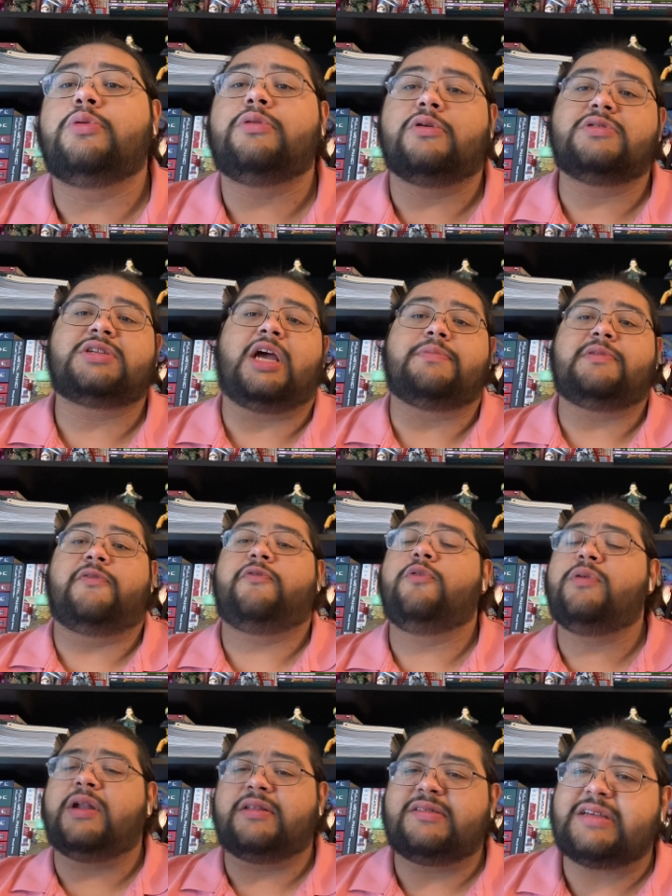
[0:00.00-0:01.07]
those types of
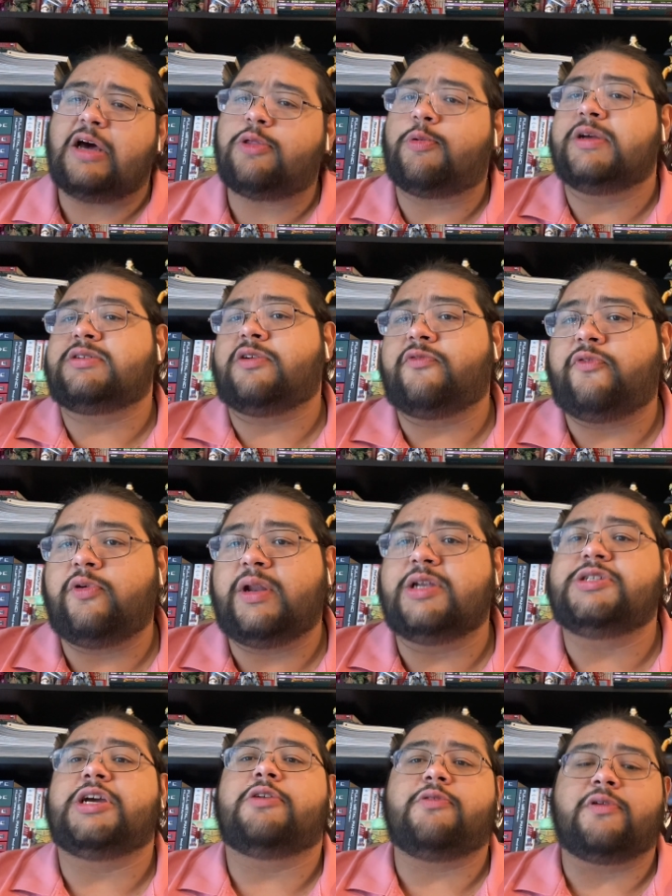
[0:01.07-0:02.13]
food and Southwestern food in
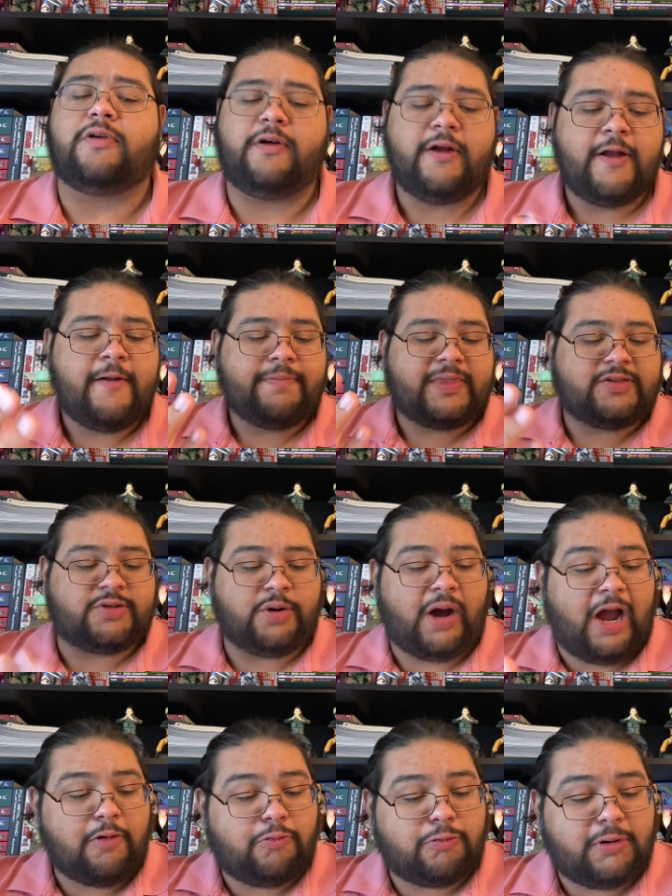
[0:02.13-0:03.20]
general. So
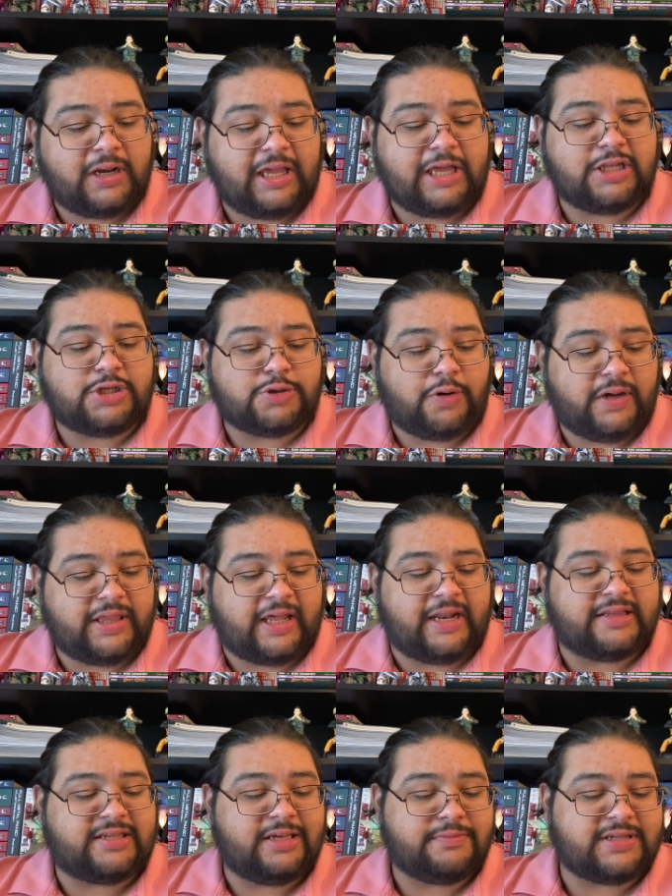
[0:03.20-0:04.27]
I really enjoy that.
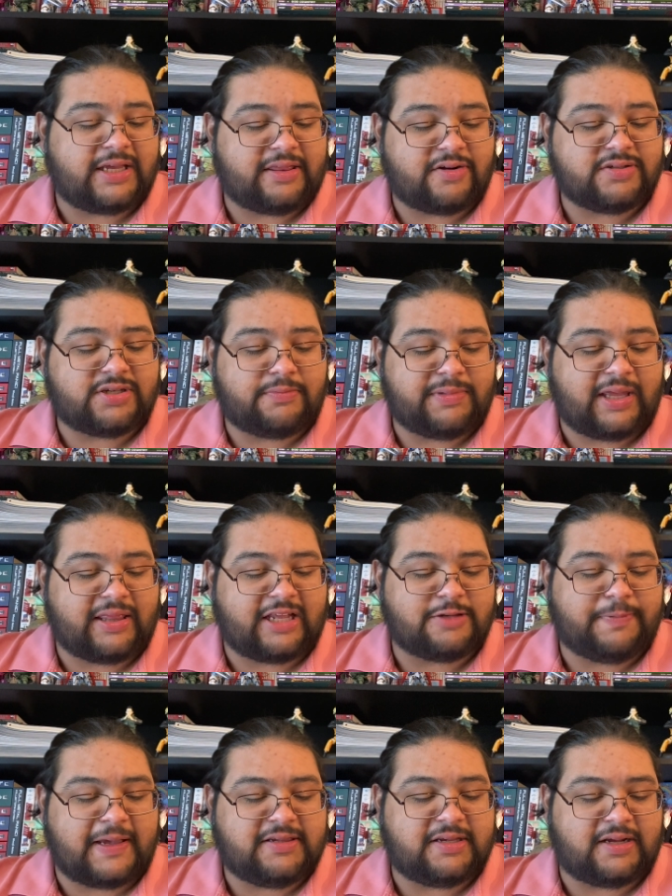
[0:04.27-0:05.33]
It seems like there's something that's
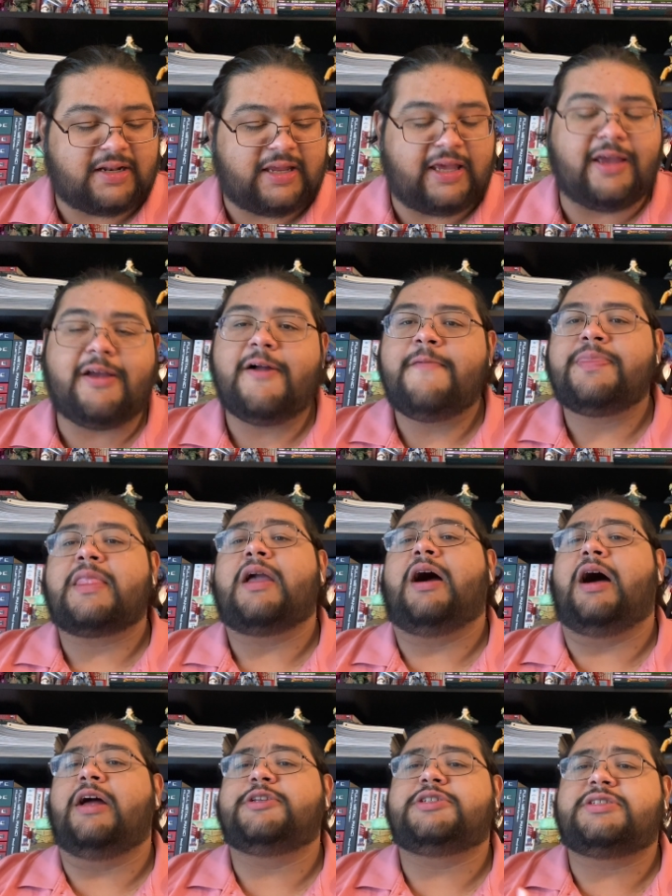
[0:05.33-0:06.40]
basically
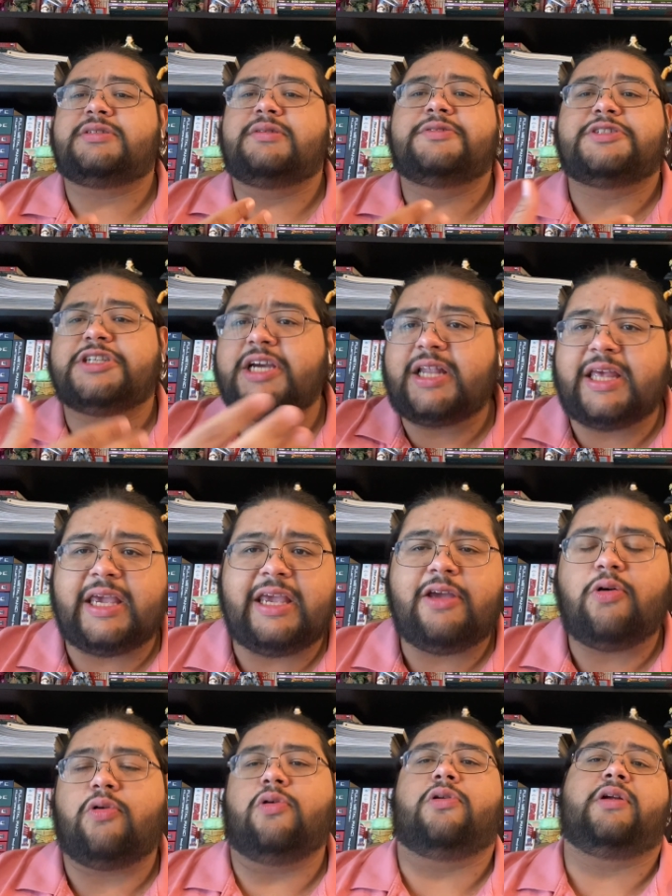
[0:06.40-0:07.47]
uh, chili
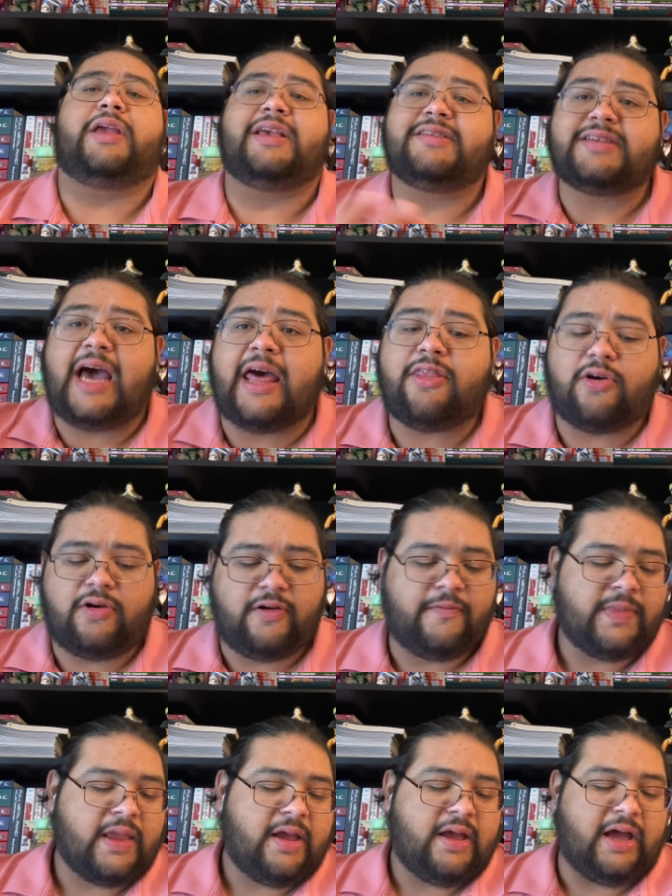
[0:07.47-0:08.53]
or
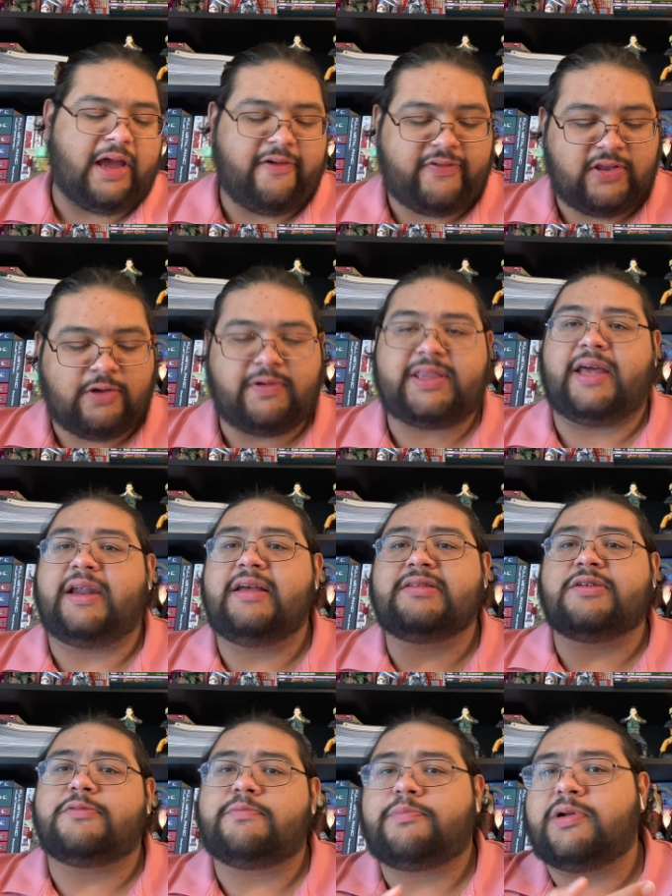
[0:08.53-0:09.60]
guisado. Uh, if you know what that is,
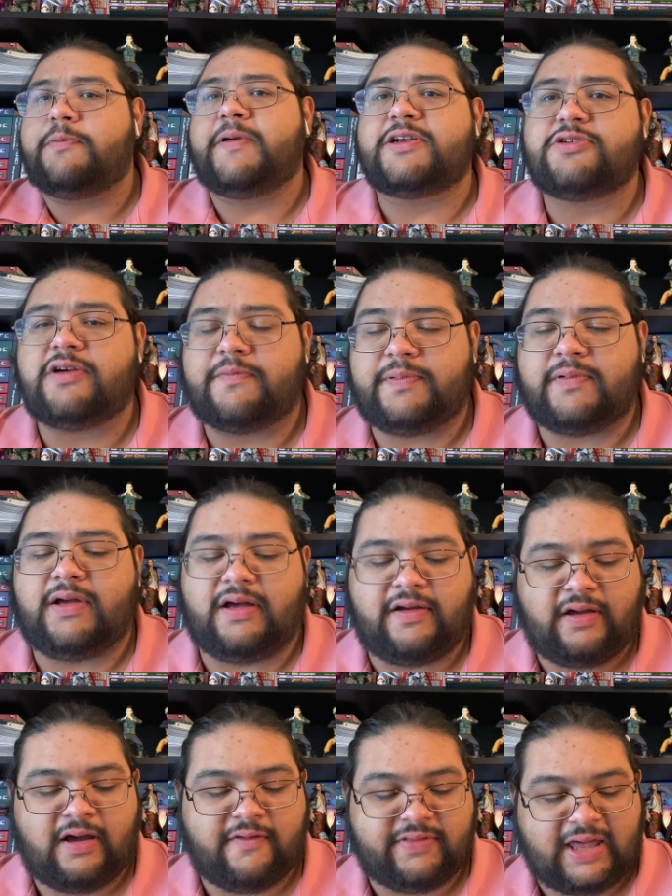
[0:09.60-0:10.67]
I'll put a picture up uh,
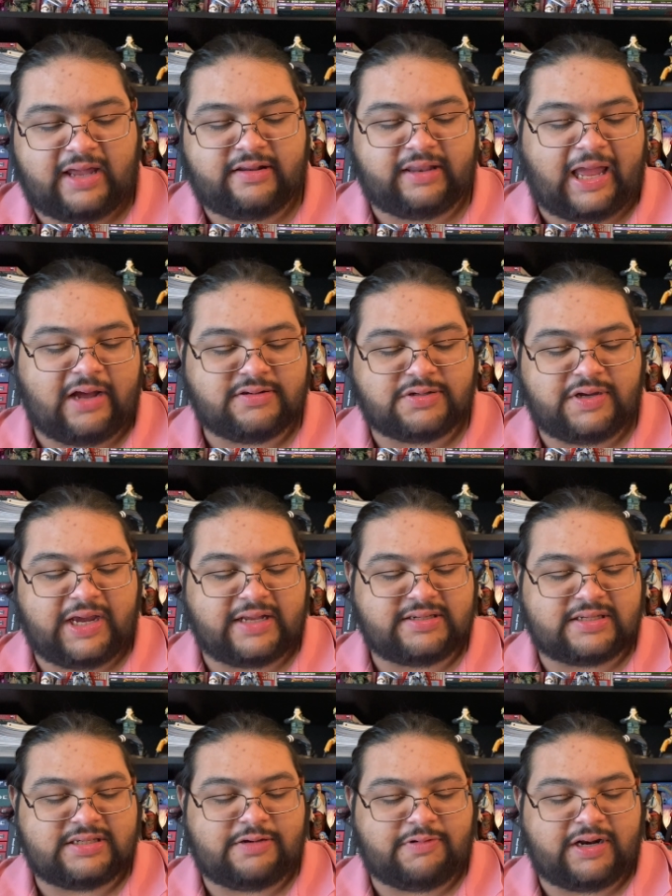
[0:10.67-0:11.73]
of that now so you guys
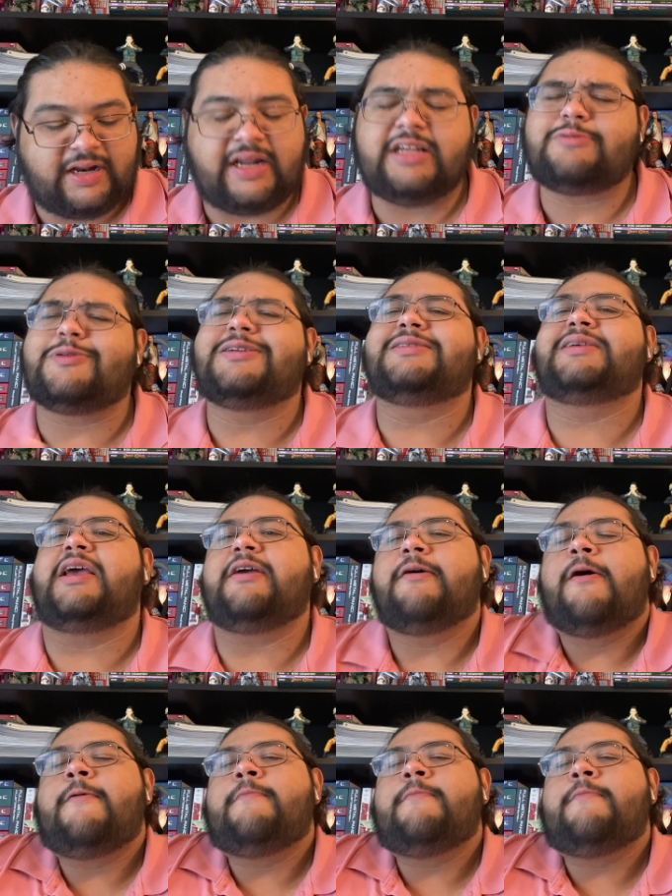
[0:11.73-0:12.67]
can see what it is, which is a,